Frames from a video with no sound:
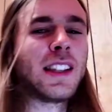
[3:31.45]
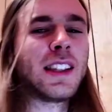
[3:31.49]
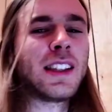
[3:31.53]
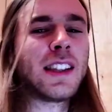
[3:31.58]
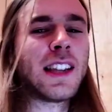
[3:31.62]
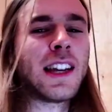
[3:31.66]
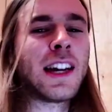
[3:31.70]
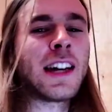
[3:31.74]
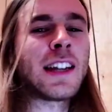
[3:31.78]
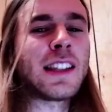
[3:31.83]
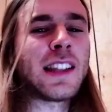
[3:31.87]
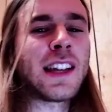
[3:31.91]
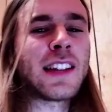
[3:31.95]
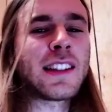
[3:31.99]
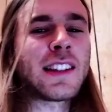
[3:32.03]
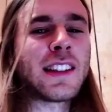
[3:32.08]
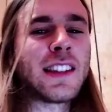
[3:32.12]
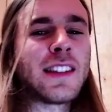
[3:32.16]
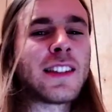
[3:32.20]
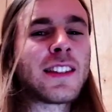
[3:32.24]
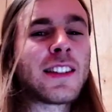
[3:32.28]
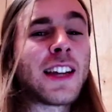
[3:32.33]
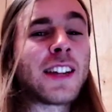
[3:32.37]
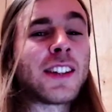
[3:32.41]
That, that's
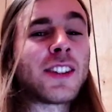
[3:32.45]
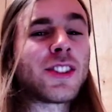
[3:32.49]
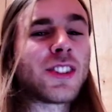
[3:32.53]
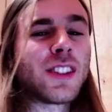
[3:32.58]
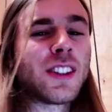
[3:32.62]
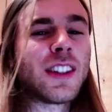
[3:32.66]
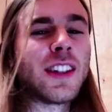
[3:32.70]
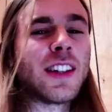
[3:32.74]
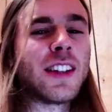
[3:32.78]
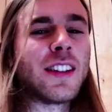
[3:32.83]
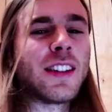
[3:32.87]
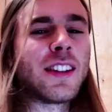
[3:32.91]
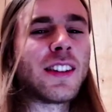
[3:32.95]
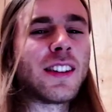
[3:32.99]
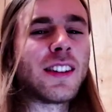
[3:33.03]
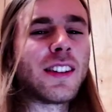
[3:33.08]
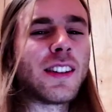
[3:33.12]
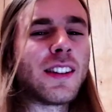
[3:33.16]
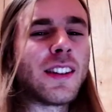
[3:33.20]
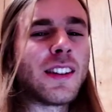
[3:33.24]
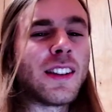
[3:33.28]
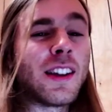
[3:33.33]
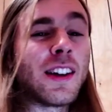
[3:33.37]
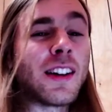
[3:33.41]
essentially
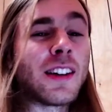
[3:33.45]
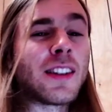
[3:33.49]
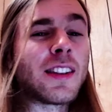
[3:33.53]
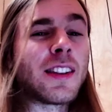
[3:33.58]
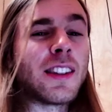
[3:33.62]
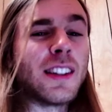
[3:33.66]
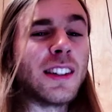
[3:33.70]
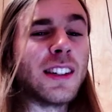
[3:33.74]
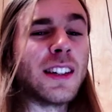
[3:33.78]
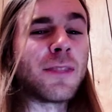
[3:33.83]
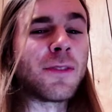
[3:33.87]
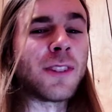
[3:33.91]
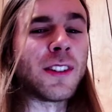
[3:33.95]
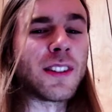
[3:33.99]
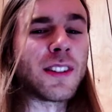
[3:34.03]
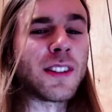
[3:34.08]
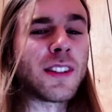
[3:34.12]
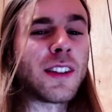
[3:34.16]
the, the difference.